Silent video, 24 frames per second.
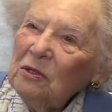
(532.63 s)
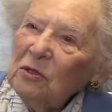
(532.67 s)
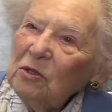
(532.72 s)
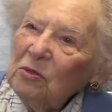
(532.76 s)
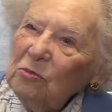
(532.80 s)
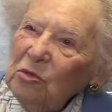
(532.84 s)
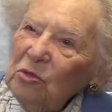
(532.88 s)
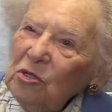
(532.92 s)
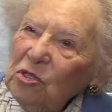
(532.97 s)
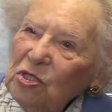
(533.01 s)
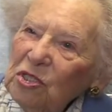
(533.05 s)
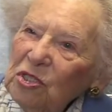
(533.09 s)

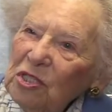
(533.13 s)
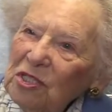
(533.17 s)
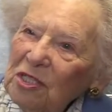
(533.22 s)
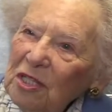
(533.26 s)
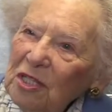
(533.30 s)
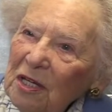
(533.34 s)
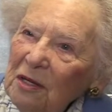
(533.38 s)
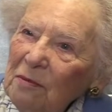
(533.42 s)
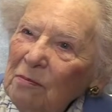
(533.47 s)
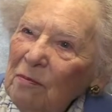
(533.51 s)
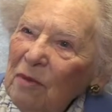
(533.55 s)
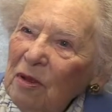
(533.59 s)
which is
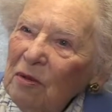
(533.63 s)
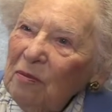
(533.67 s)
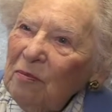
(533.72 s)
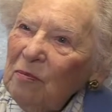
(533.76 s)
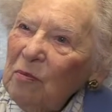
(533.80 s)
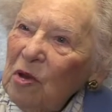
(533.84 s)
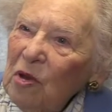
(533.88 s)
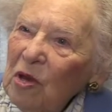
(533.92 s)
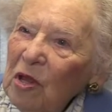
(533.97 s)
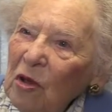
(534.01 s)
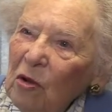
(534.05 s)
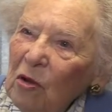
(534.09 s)
in
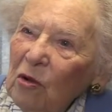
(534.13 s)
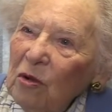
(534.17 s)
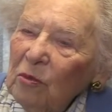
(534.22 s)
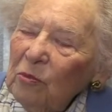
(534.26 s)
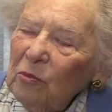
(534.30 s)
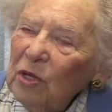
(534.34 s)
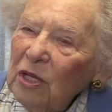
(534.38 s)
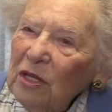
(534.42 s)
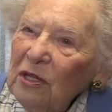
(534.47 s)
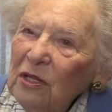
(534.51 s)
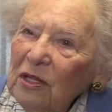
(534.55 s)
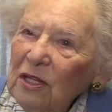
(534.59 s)
memory,
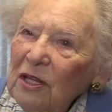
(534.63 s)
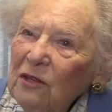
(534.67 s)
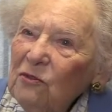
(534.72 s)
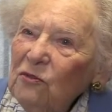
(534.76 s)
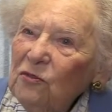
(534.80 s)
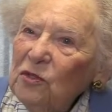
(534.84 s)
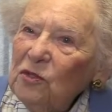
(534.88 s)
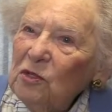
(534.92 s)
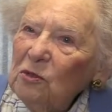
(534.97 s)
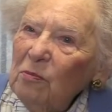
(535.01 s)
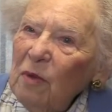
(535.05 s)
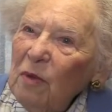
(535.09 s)

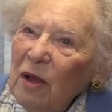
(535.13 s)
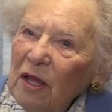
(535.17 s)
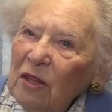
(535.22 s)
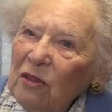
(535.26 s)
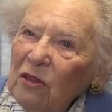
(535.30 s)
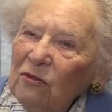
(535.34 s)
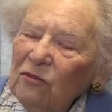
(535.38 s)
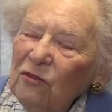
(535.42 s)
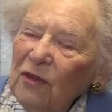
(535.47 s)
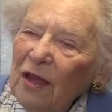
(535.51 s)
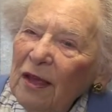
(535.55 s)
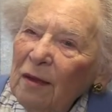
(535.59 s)
gifted by
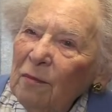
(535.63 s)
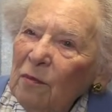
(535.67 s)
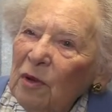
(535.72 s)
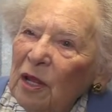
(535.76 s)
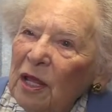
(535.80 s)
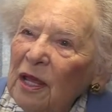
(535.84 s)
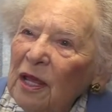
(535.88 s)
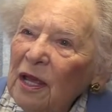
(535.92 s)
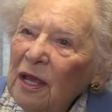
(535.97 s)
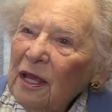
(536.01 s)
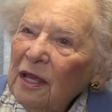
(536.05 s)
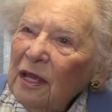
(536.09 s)
the
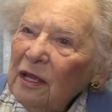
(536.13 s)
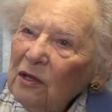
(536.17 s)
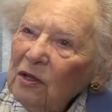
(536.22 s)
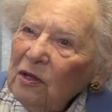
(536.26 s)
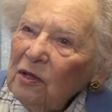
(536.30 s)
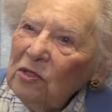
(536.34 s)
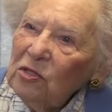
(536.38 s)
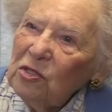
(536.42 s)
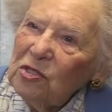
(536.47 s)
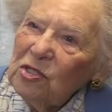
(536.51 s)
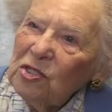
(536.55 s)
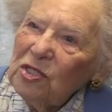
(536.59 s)
family
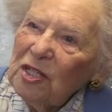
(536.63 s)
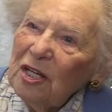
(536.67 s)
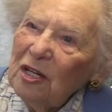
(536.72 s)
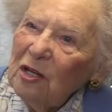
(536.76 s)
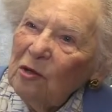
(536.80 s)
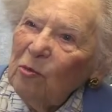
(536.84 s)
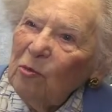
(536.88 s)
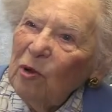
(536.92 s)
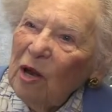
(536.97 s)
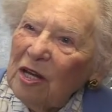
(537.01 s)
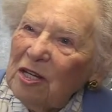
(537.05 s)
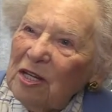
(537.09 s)
to
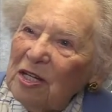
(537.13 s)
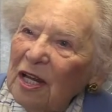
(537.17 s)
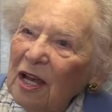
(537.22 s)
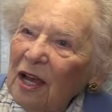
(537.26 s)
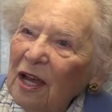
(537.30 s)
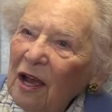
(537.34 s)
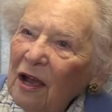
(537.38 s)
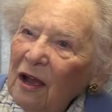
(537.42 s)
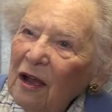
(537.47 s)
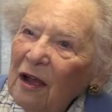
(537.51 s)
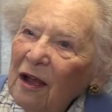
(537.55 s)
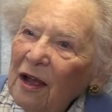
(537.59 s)
celebrate
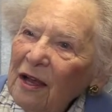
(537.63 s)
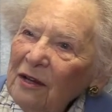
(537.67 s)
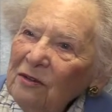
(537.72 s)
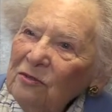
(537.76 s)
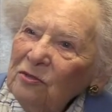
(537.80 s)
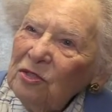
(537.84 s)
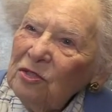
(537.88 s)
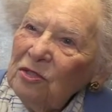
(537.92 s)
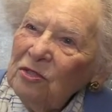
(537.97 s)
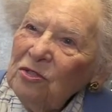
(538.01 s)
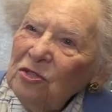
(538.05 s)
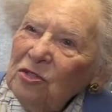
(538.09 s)
our
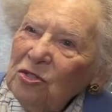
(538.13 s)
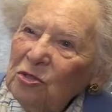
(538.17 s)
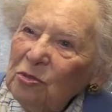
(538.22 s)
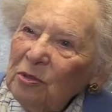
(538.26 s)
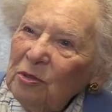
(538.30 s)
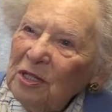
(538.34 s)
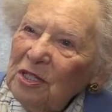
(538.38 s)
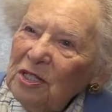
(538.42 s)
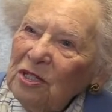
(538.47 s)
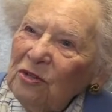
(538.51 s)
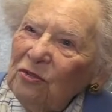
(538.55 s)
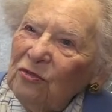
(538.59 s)

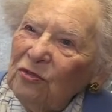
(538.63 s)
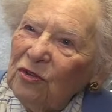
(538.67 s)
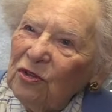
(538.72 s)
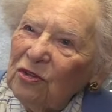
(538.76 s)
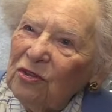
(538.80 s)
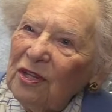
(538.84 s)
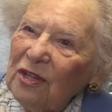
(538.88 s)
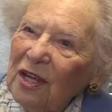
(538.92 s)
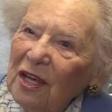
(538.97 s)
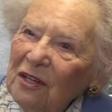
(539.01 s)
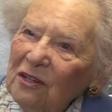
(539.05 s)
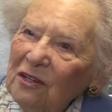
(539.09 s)

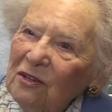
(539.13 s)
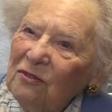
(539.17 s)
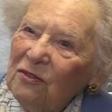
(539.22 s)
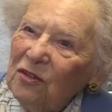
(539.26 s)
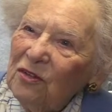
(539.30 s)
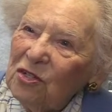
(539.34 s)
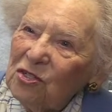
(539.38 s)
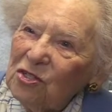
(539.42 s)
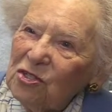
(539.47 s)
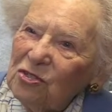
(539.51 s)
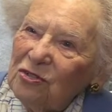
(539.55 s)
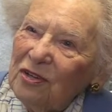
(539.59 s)
125th
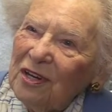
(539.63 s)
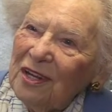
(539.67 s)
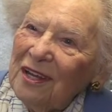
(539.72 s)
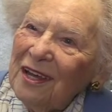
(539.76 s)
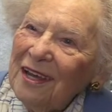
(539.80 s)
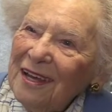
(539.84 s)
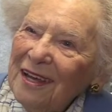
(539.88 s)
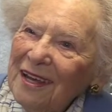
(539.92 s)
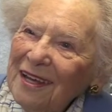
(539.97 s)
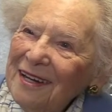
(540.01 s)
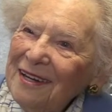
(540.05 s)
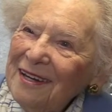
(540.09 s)
anniversary
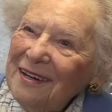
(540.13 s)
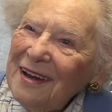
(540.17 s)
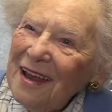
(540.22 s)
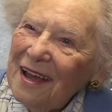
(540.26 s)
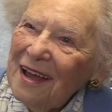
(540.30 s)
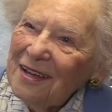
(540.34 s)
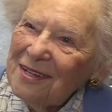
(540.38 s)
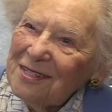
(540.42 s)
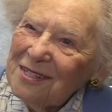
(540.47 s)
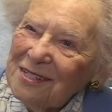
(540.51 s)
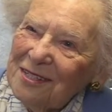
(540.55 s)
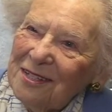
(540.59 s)
in
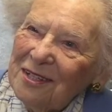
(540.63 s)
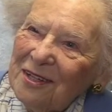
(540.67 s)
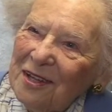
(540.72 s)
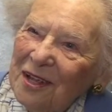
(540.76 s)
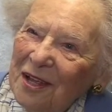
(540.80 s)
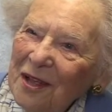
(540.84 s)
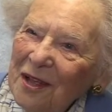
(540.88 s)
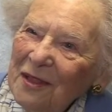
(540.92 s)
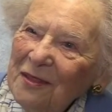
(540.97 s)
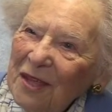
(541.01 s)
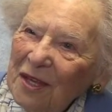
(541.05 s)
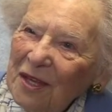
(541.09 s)
Knysna.
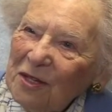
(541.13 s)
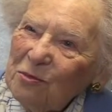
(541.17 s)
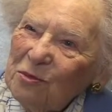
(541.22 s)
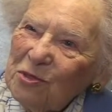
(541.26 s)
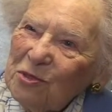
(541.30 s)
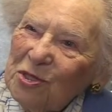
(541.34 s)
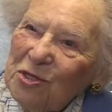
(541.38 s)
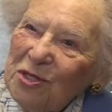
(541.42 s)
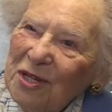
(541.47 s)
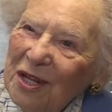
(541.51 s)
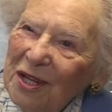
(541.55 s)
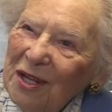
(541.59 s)
That
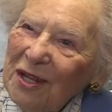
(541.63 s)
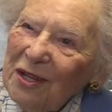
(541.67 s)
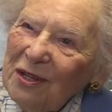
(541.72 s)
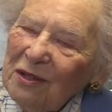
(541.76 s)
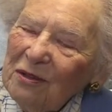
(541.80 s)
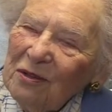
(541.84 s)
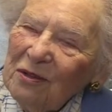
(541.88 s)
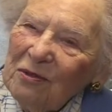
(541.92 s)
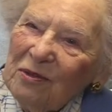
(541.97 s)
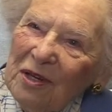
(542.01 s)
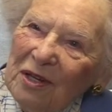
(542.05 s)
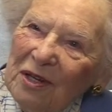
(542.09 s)
was
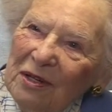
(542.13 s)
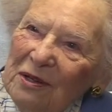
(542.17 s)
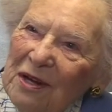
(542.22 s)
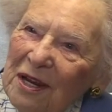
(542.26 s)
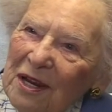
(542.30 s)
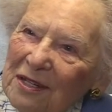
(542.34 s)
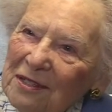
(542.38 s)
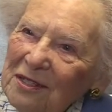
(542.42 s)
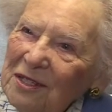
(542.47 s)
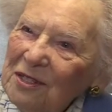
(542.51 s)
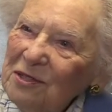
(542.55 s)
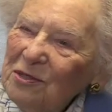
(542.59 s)
in
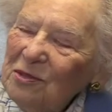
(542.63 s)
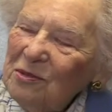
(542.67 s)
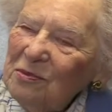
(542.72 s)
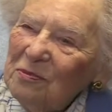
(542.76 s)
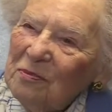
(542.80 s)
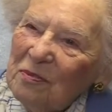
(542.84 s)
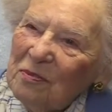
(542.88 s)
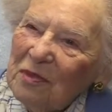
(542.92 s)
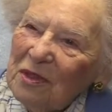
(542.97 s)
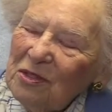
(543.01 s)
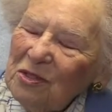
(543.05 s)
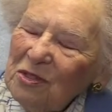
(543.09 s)

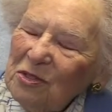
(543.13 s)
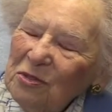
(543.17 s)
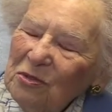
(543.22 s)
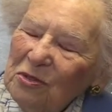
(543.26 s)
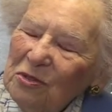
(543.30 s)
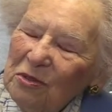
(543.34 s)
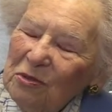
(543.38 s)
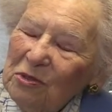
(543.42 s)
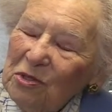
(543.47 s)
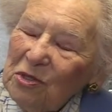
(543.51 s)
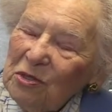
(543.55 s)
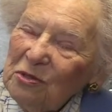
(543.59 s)

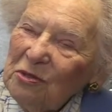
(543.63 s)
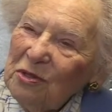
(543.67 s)
2